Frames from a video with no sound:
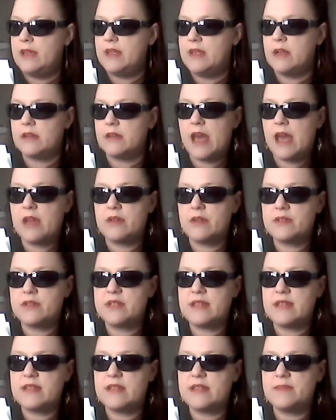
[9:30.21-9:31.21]
Delgado
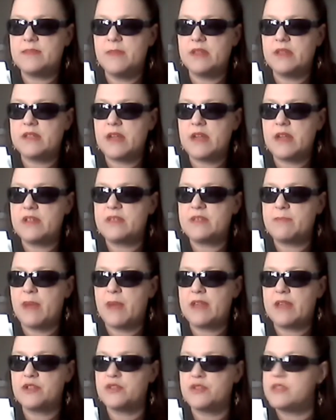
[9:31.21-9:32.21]
says his military
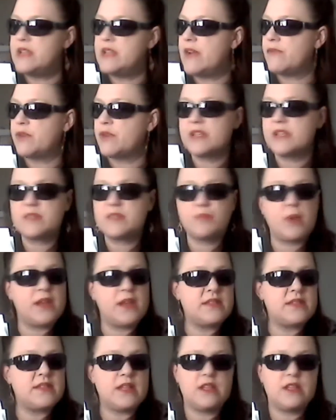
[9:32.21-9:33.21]
sponsors never
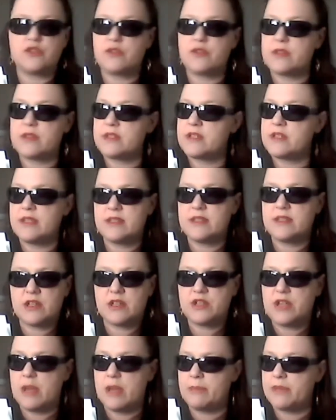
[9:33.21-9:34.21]
expressed interest in
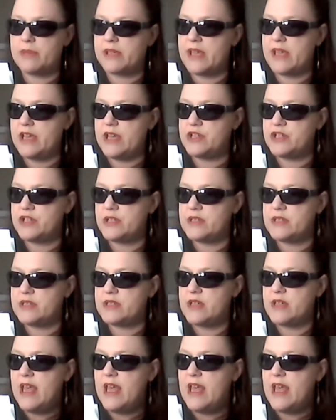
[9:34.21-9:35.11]
such applications.